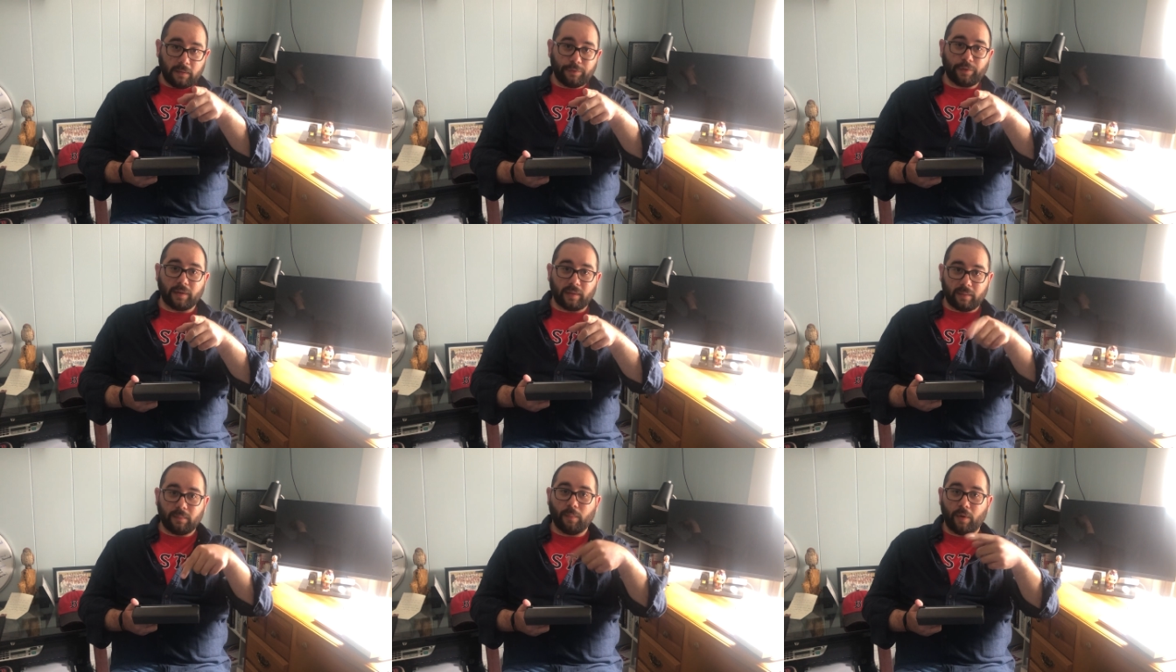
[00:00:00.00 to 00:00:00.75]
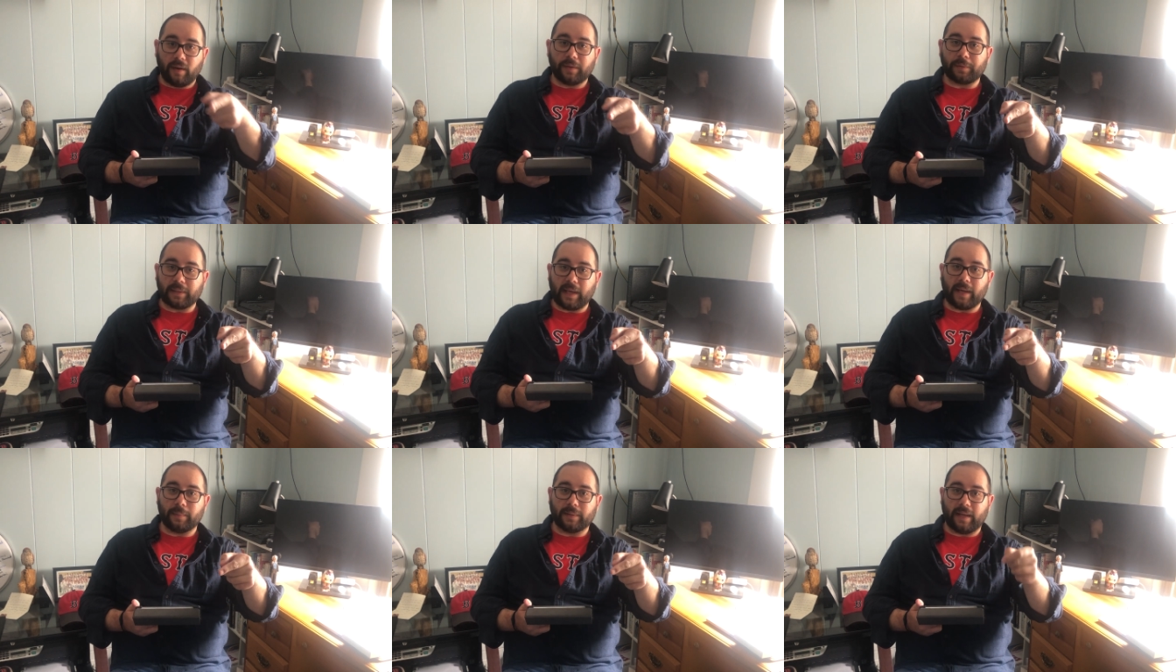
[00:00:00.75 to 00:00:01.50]
For more
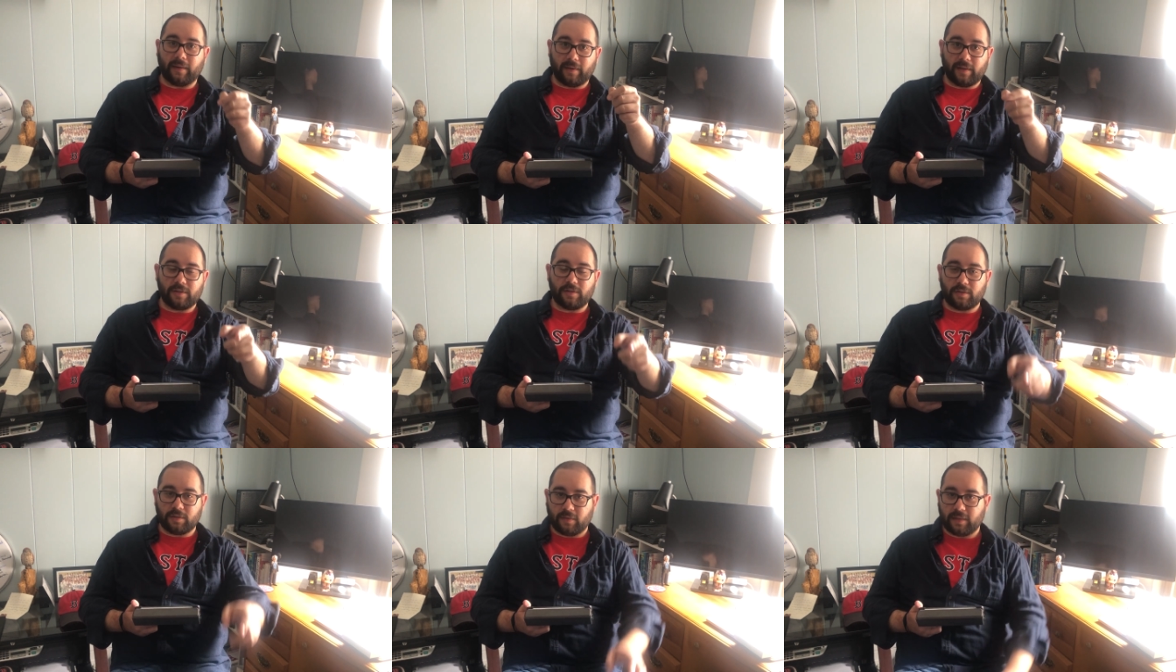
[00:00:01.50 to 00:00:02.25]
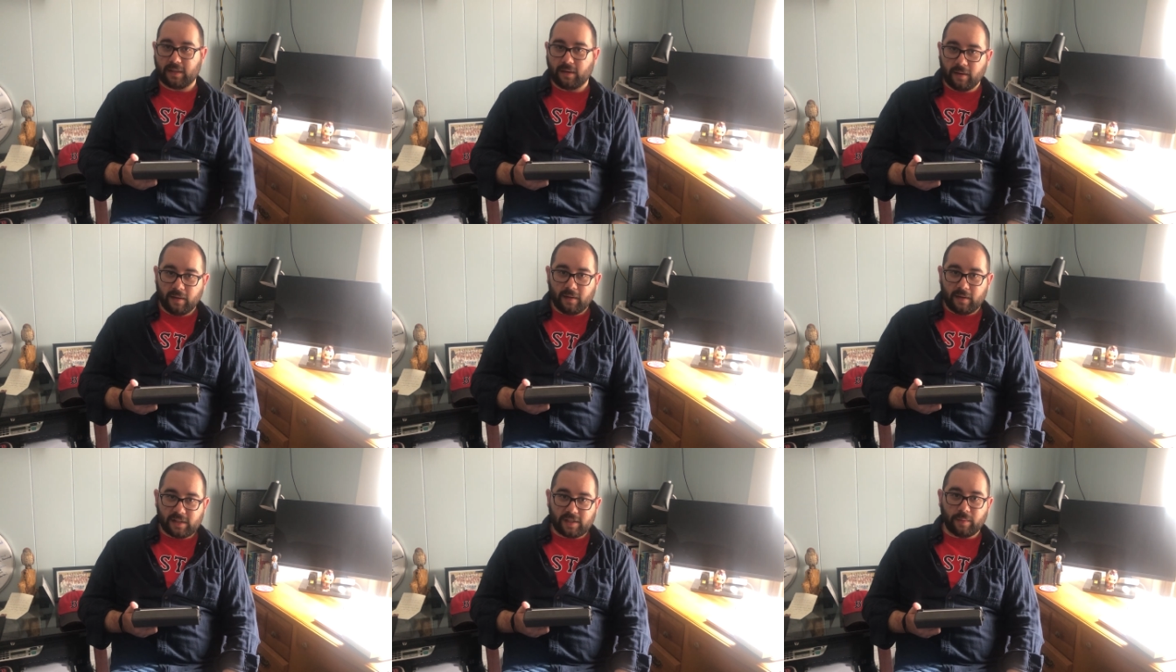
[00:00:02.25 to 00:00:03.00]
unreliable narrators, you should read
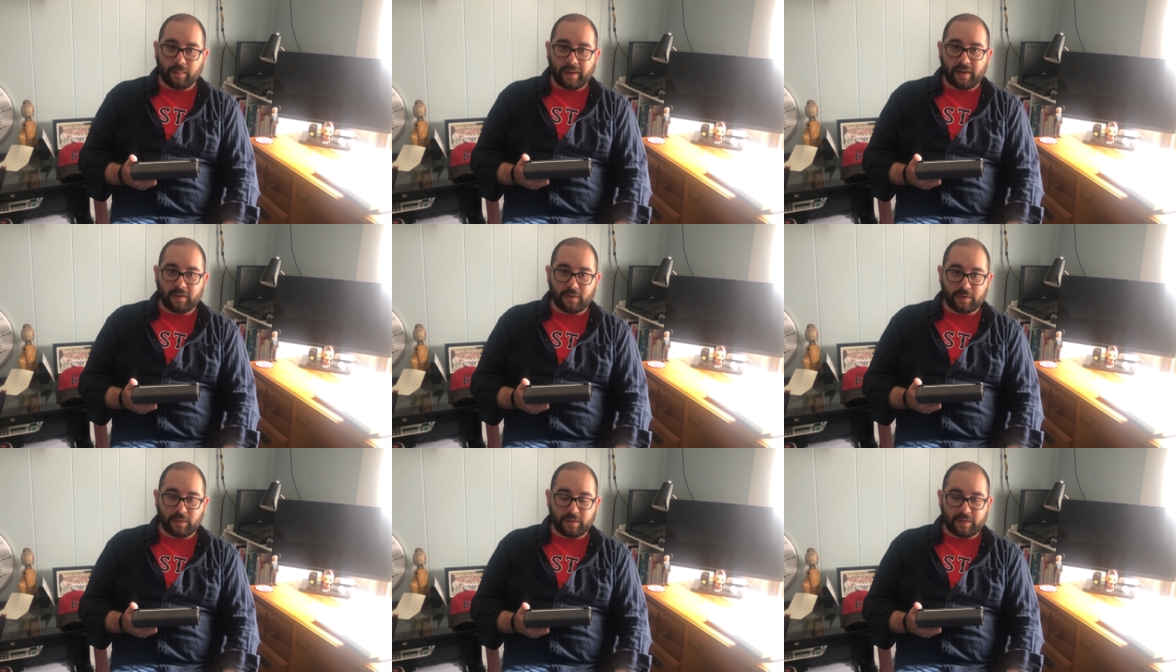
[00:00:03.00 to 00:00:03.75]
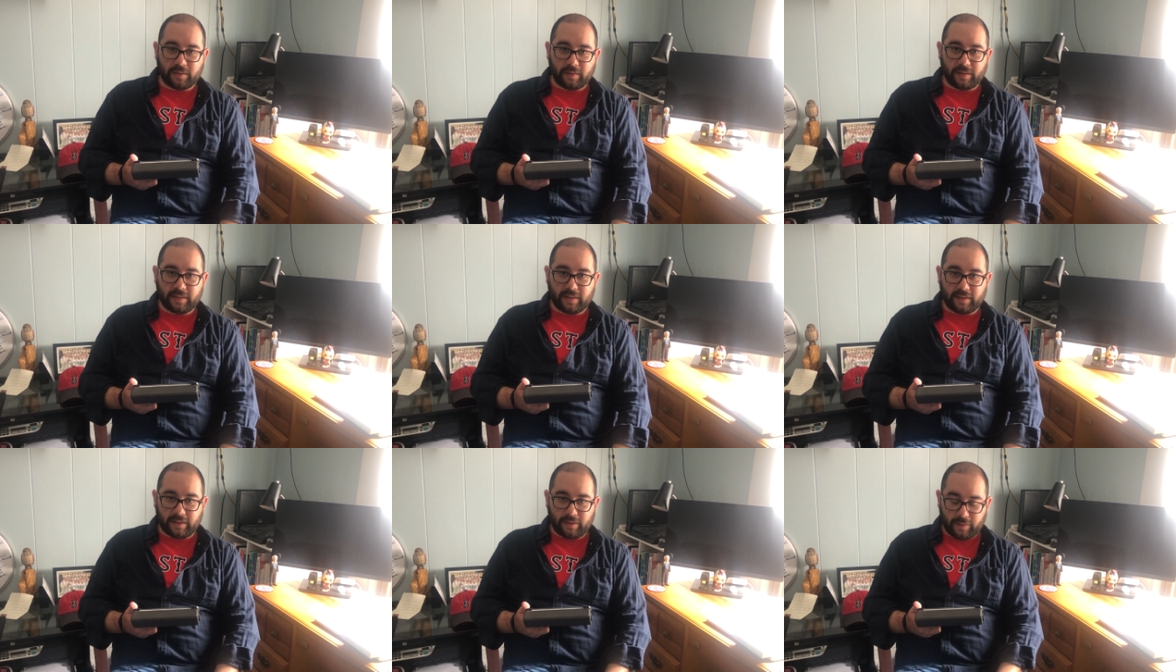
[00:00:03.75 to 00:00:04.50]
some of my other short stories
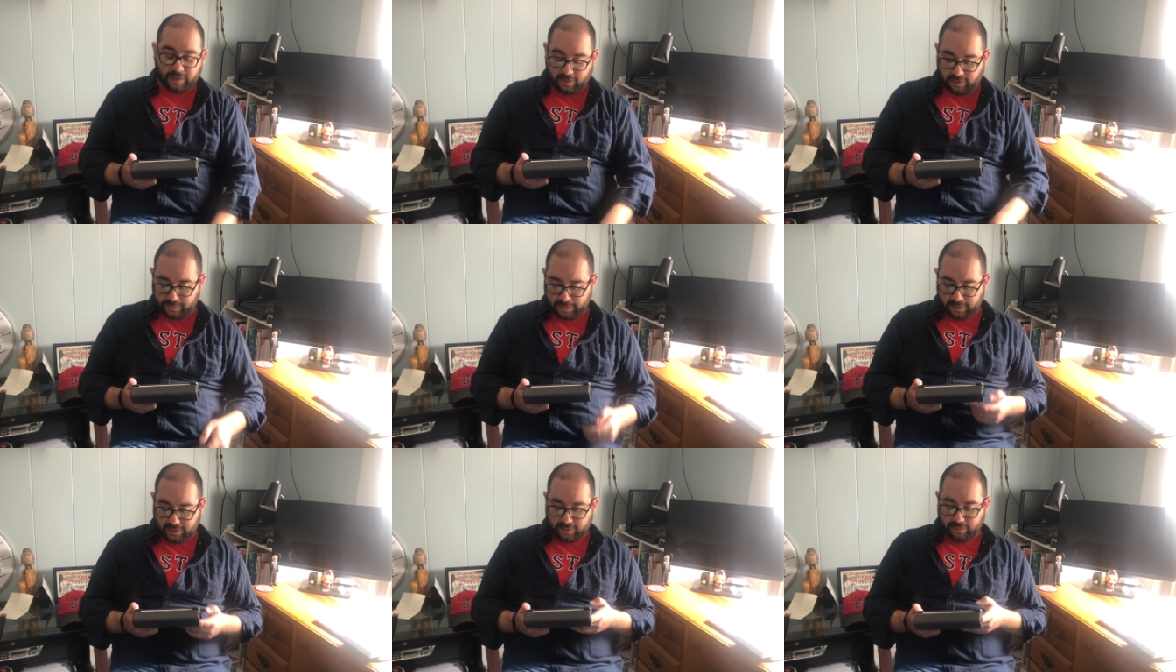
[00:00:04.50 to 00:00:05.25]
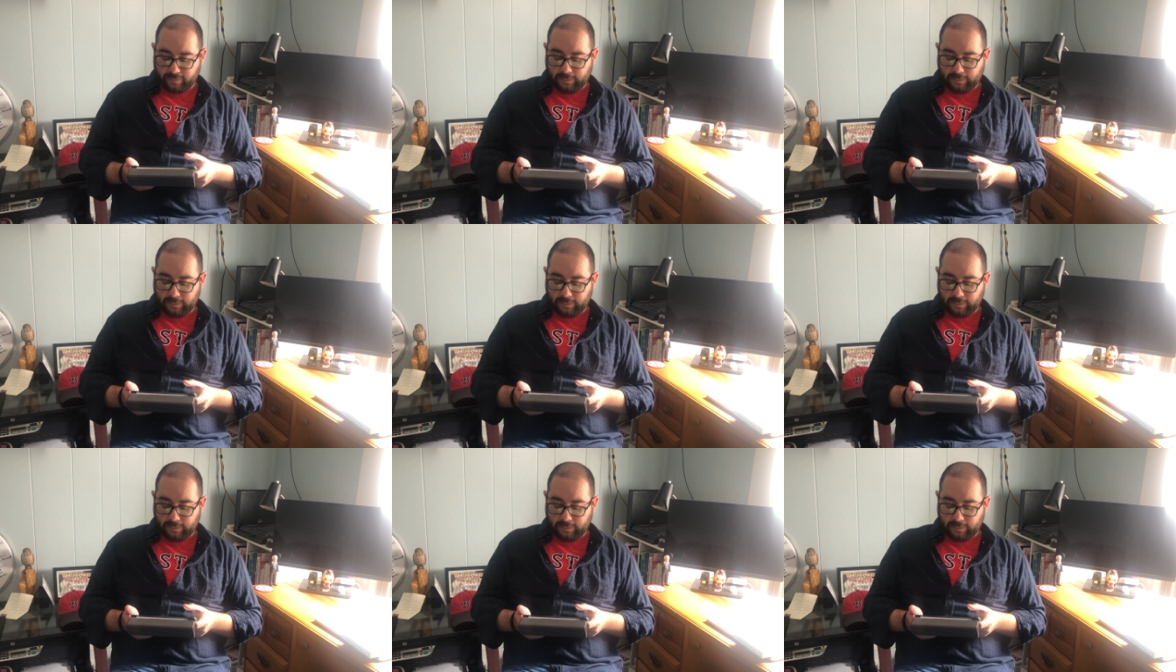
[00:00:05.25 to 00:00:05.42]
on the originals page.